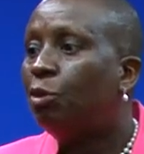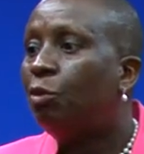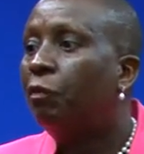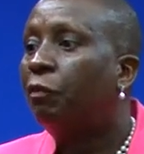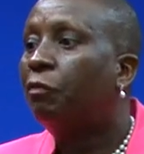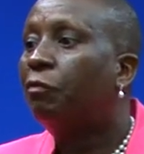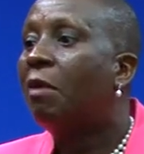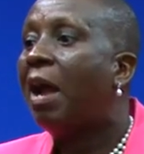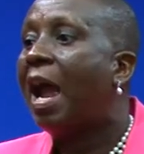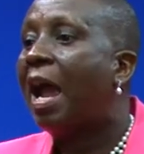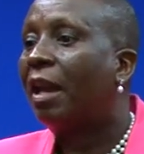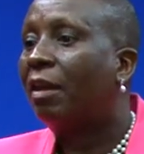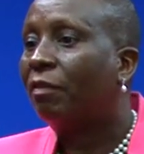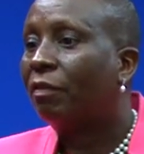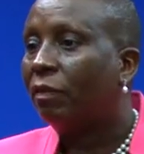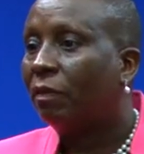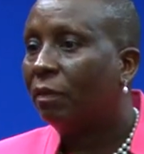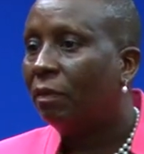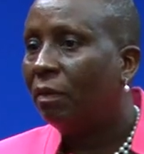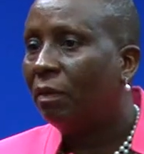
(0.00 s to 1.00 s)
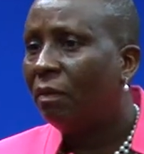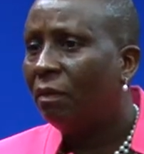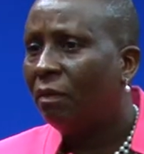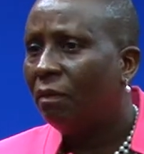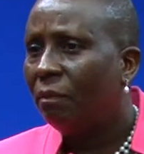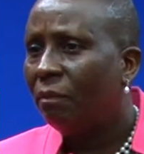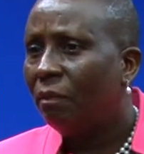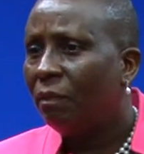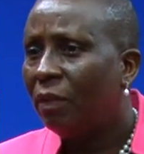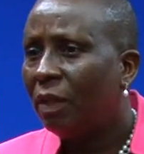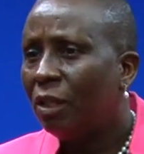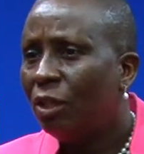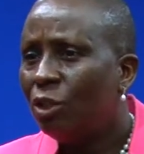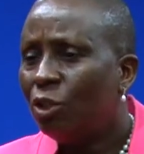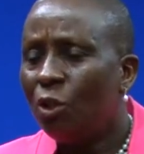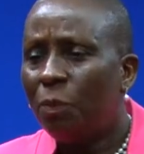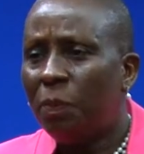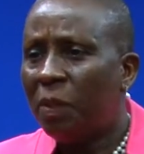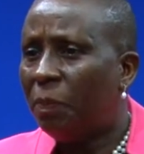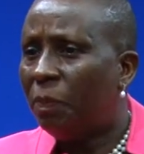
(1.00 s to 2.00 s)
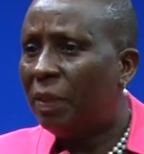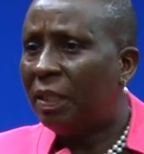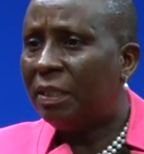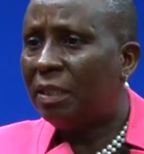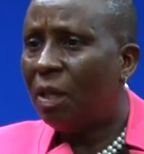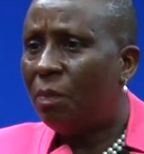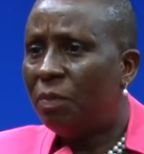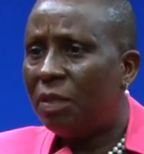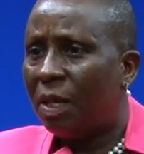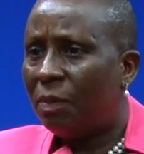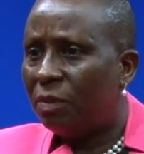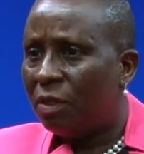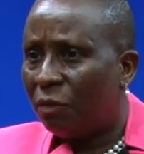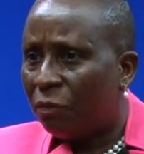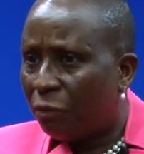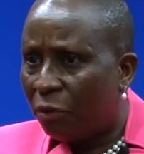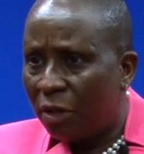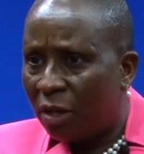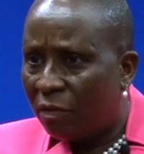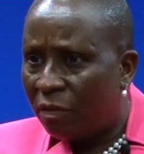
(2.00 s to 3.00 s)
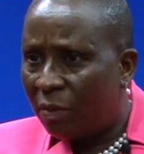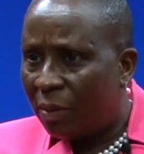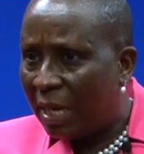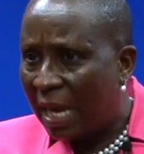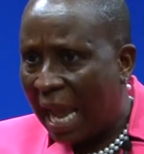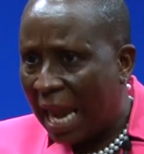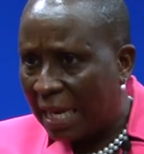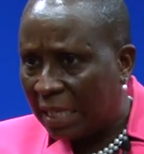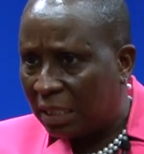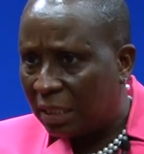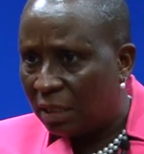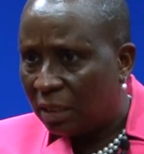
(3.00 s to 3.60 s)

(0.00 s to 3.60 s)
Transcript: You thrive. So people are sometimes afraid of our light.